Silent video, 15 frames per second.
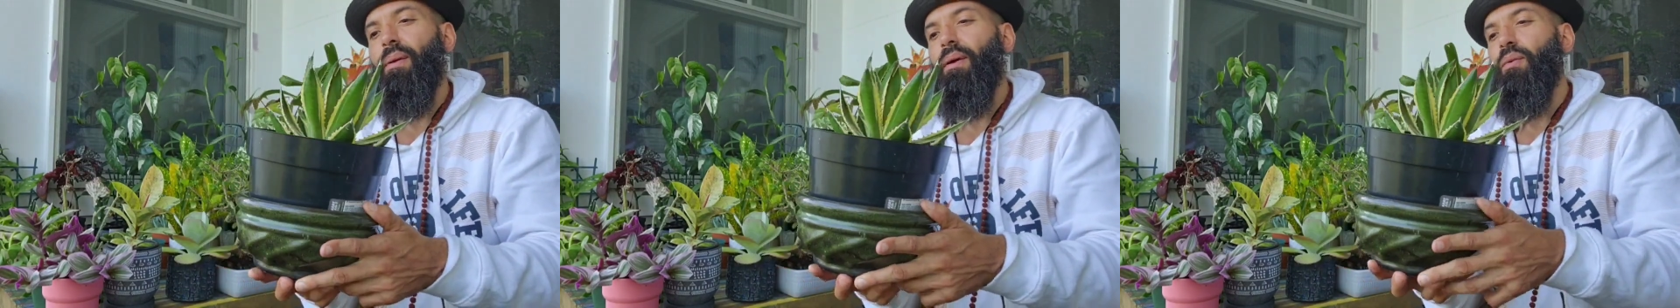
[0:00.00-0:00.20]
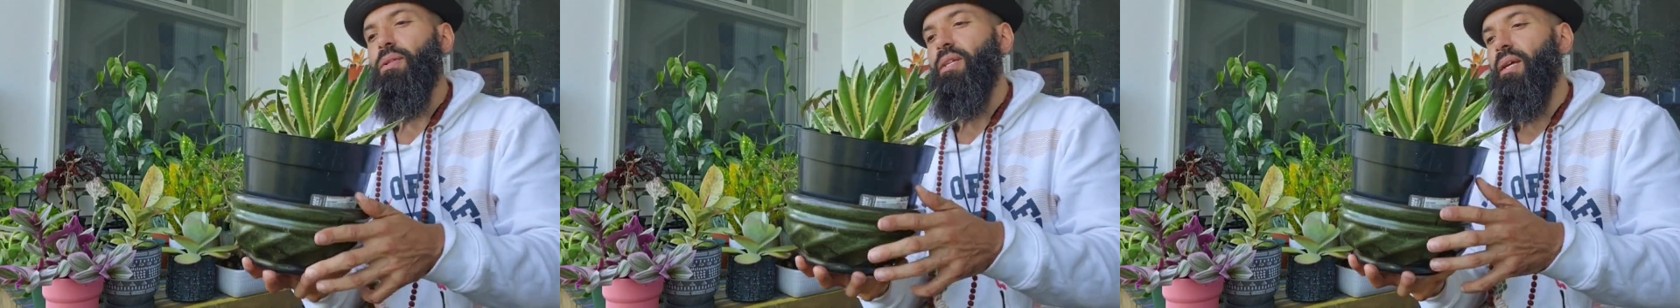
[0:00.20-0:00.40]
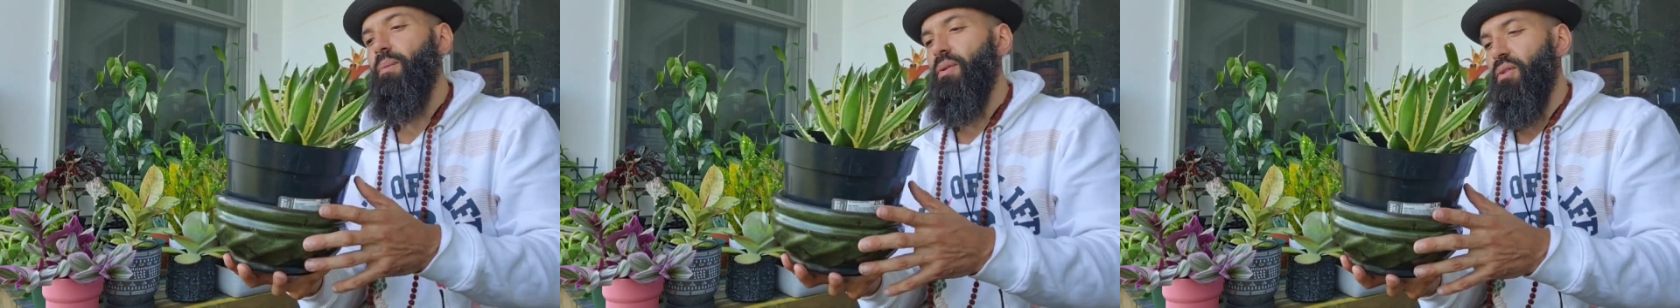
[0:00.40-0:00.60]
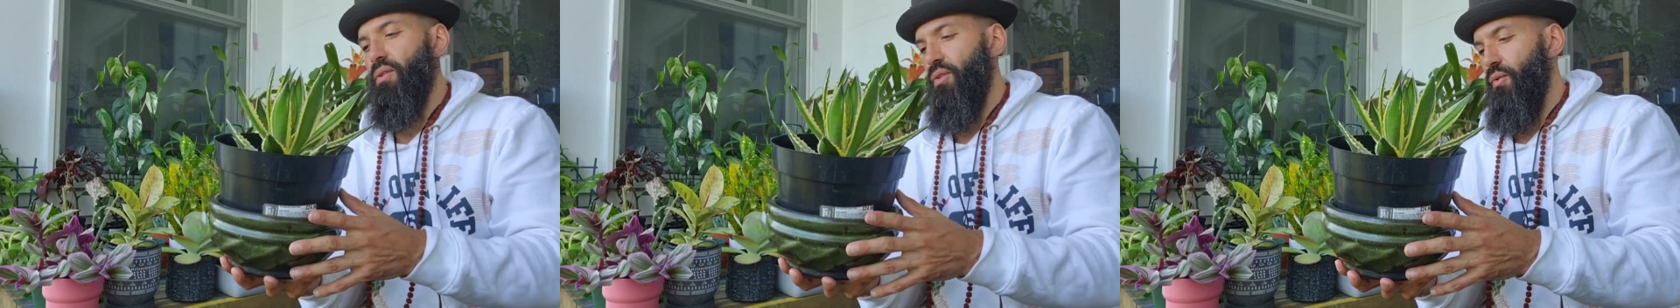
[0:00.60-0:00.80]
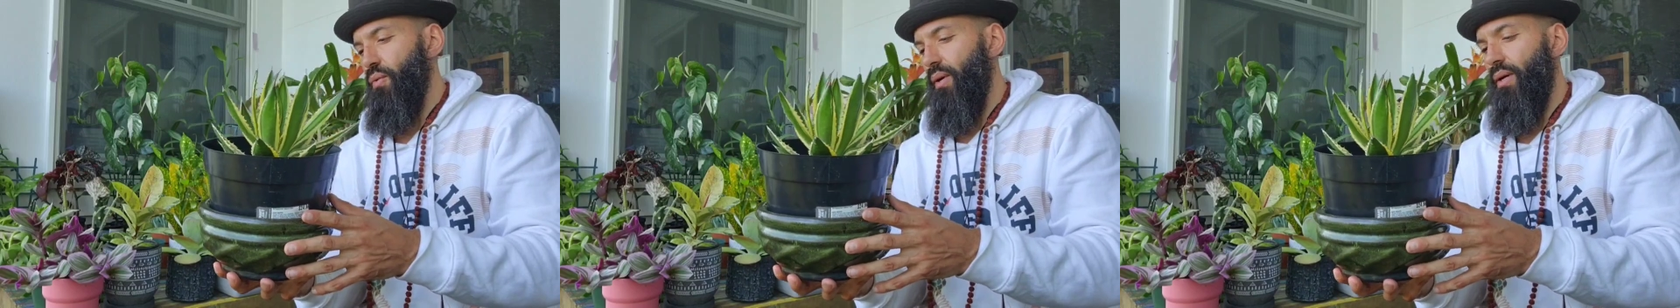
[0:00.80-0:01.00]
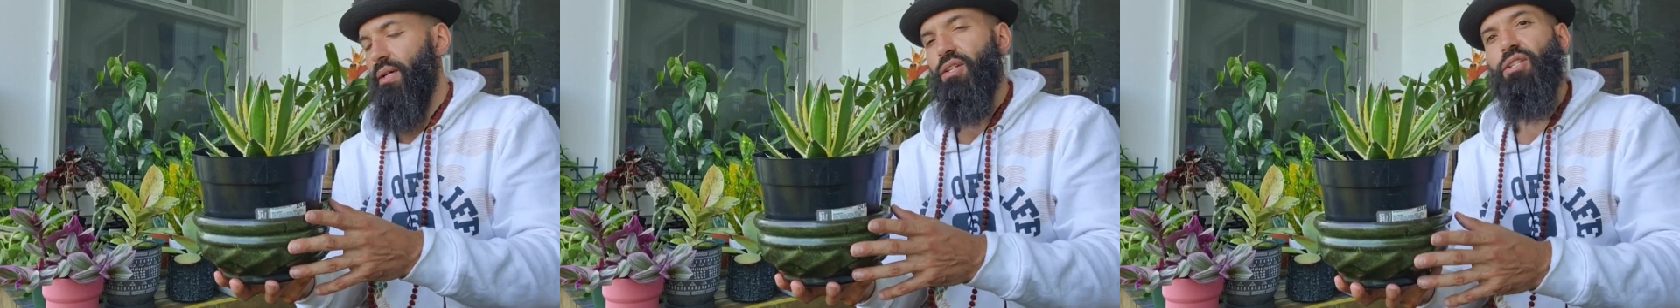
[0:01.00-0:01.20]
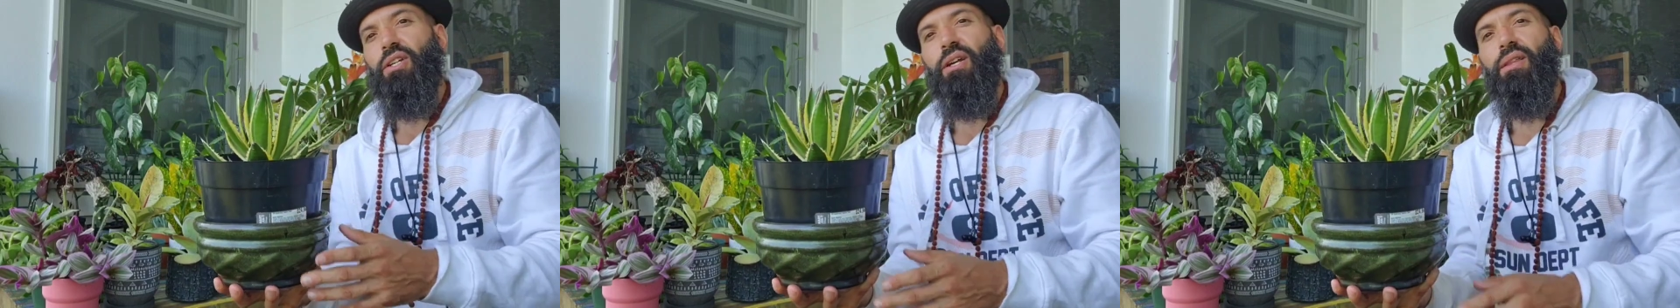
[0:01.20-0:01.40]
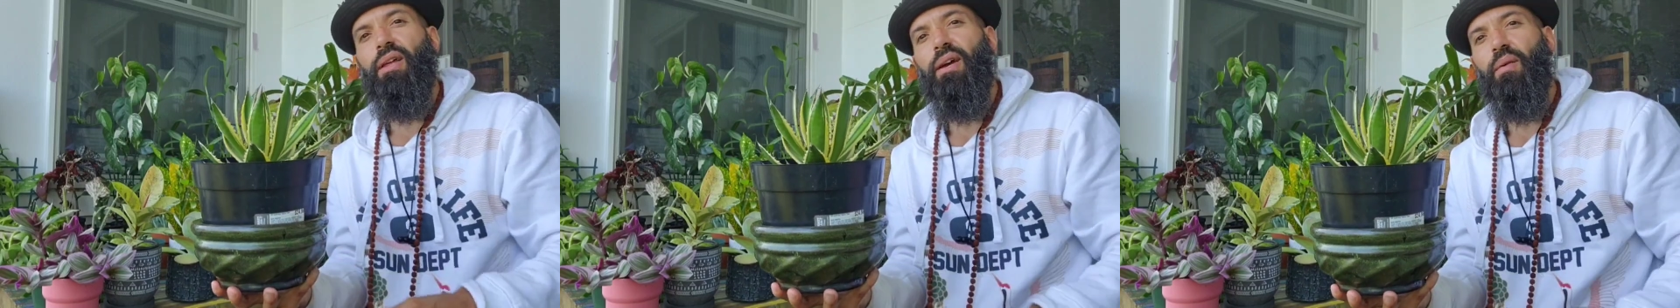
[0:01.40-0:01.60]
I was able to
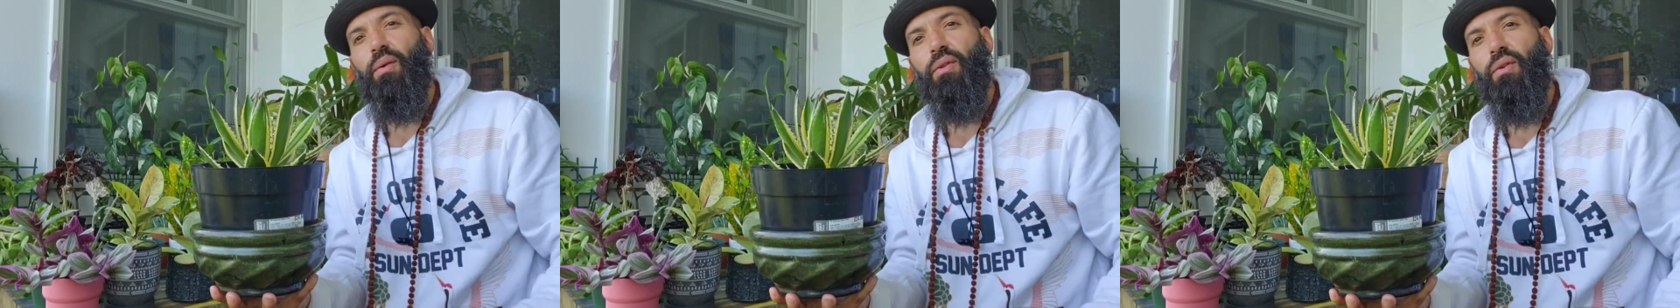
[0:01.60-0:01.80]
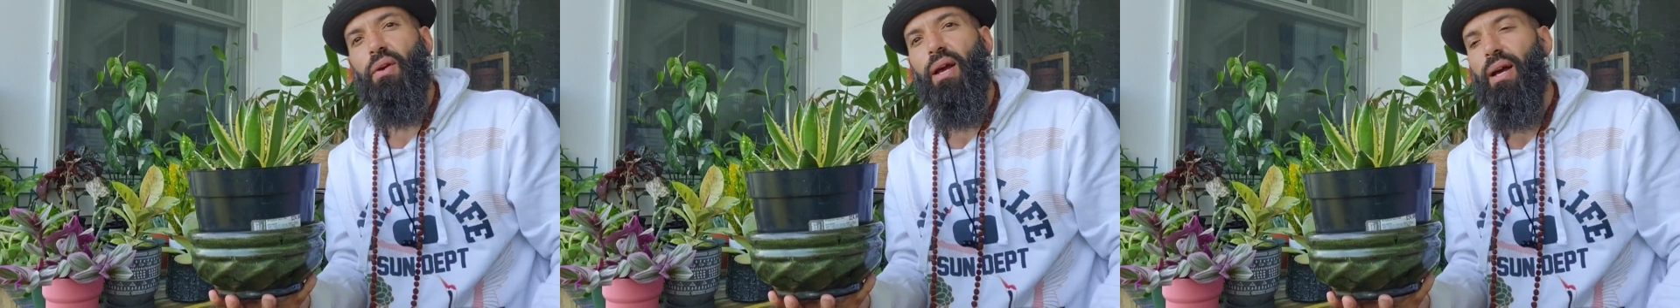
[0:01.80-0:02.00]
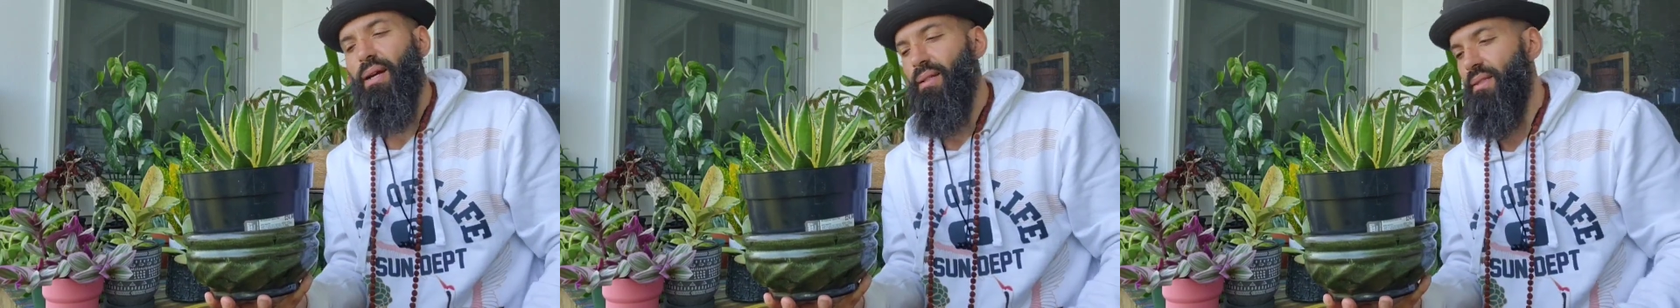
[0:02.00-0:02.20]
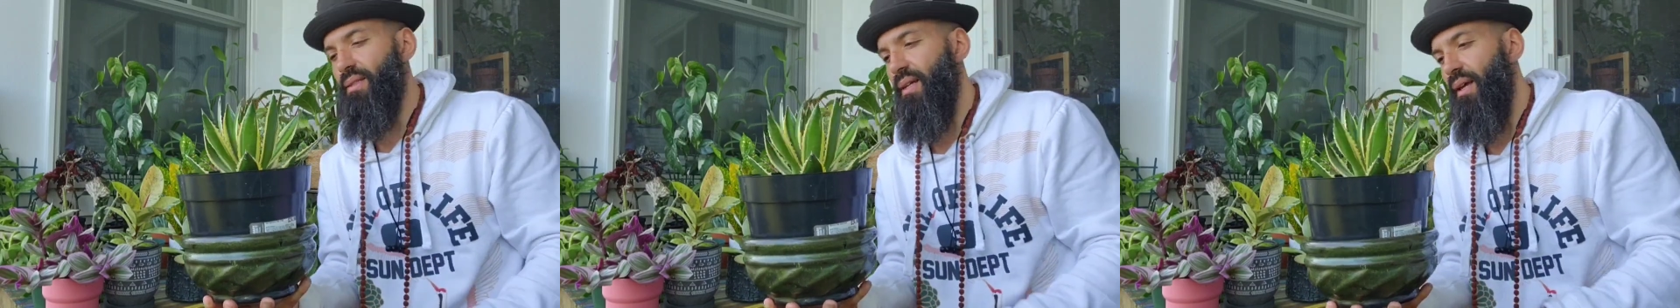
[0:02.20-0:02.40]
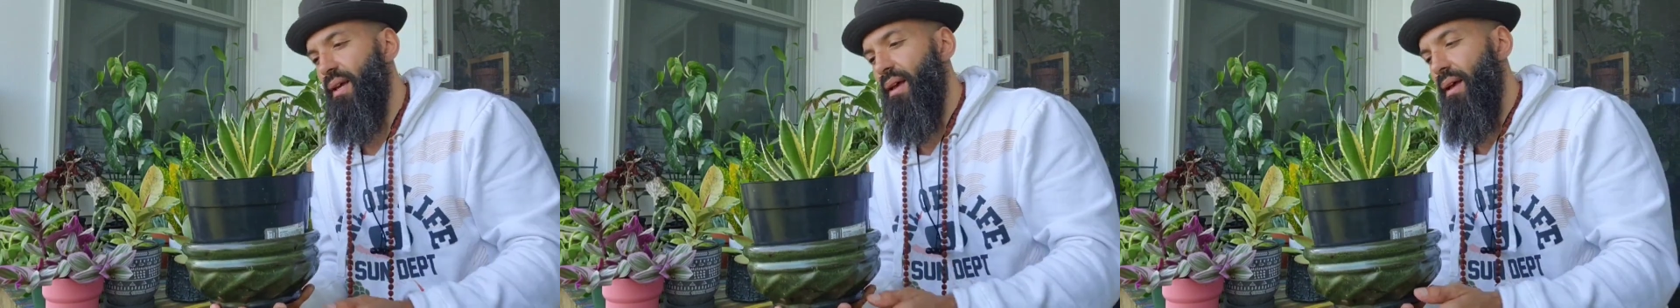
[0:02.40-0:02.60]
share that with you guys.